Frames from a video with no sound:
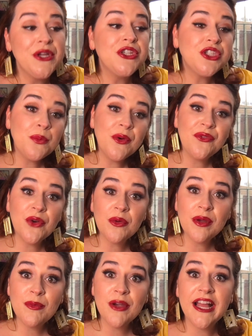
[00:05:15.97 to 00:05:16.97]
So before we
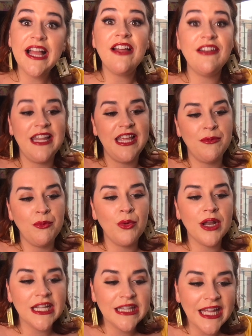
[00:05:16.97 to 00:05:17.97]
bring out Neem,
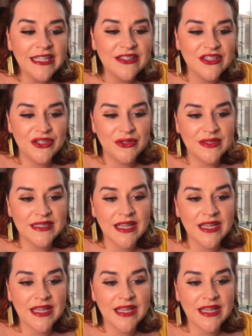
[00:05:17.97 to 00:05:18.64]
what I'd like to do is